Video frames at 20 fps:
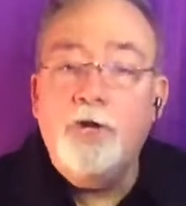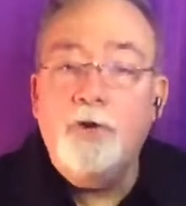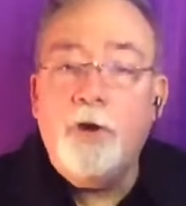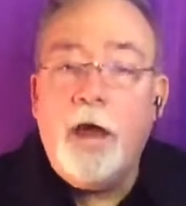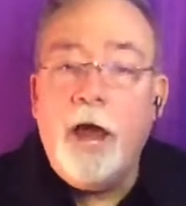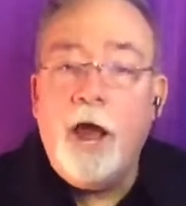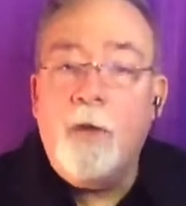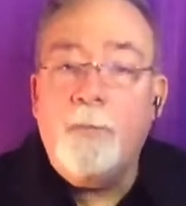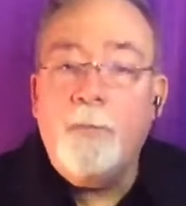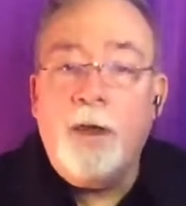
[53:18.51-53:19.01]
do
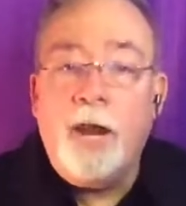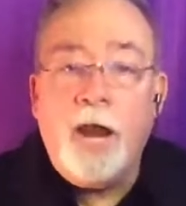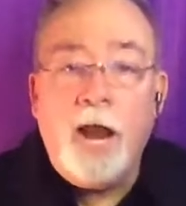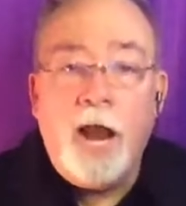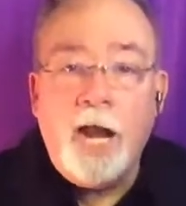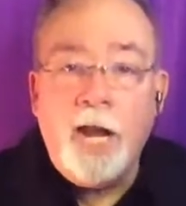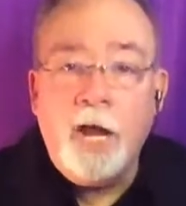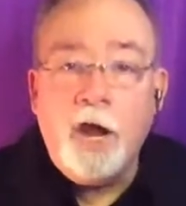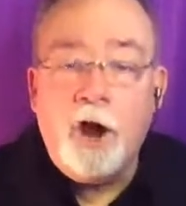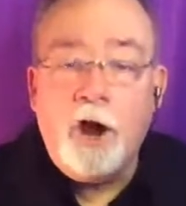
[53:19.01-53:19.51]
to help at
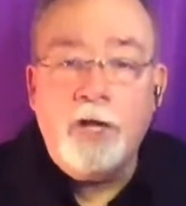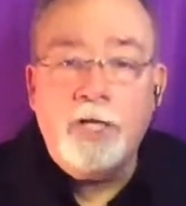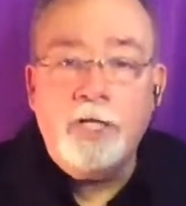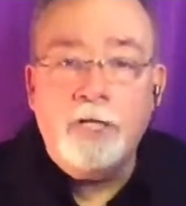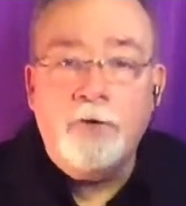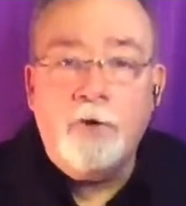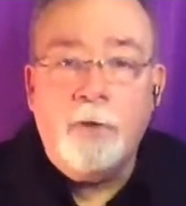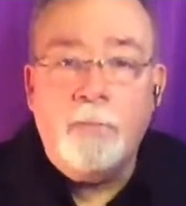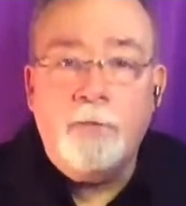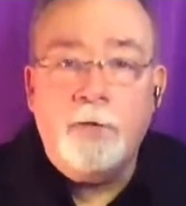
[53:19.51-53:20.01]
any
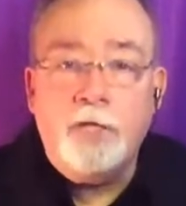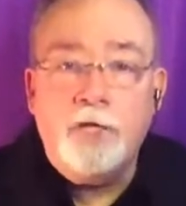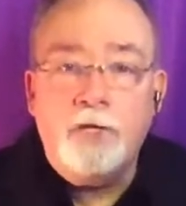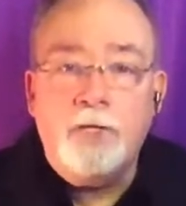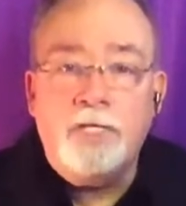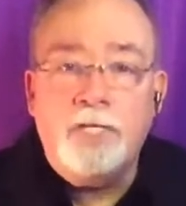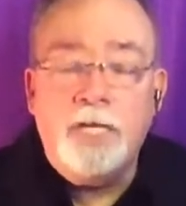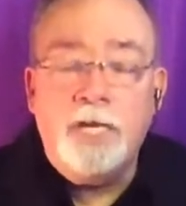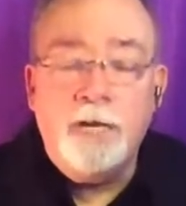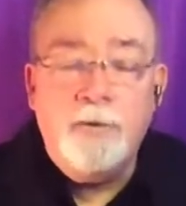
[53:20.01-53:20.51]
arts group that
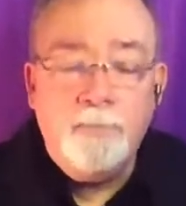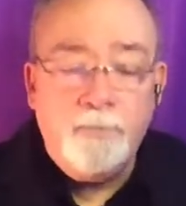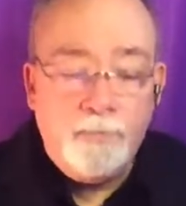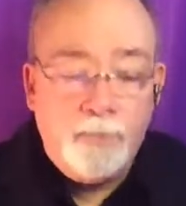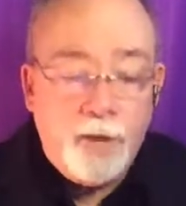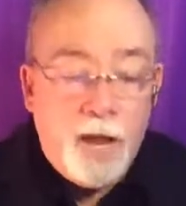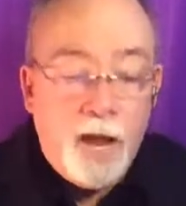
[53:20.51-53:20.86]
you see.